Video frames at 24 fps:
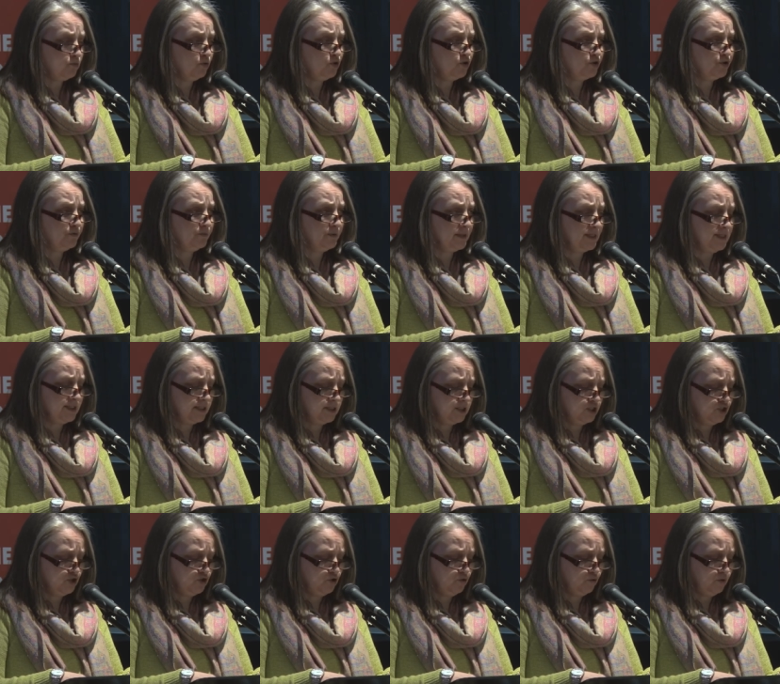model is the
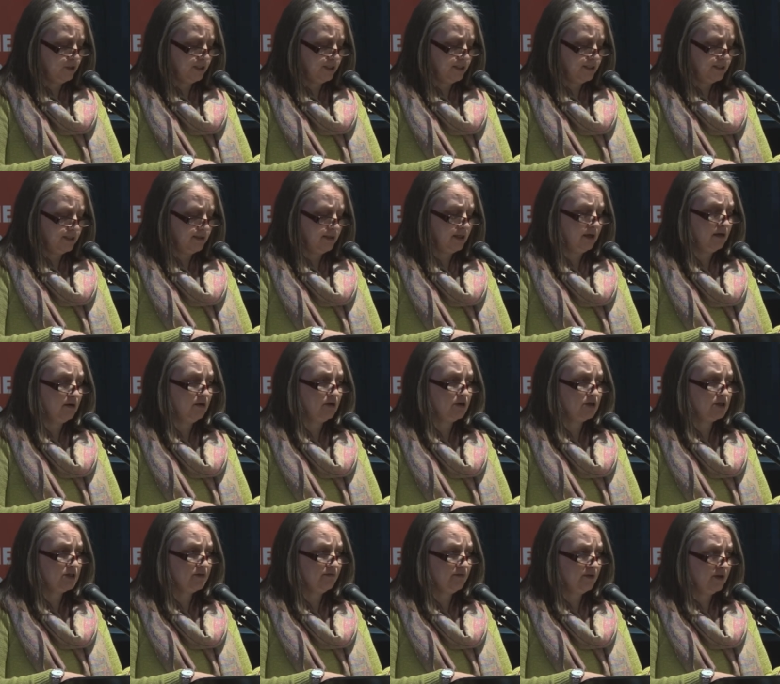toolkit at the
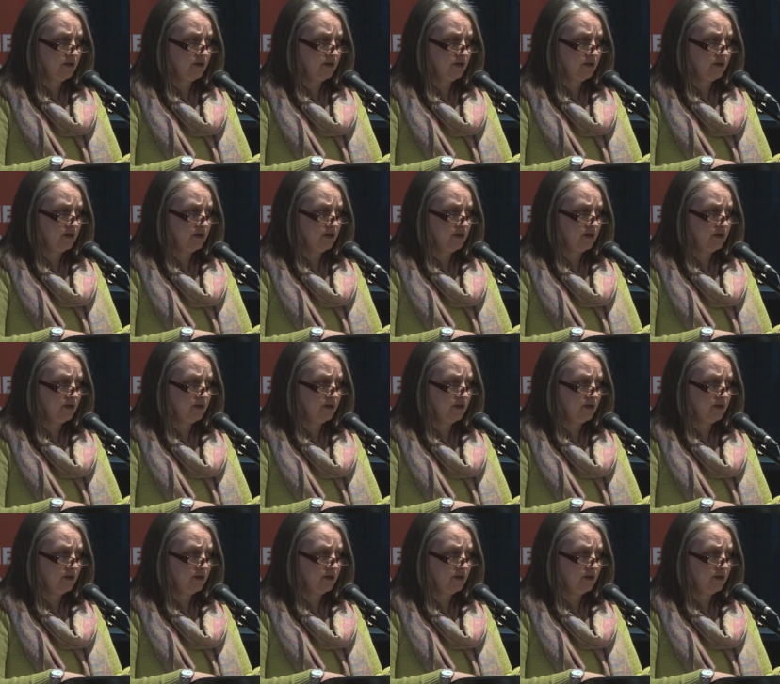heart of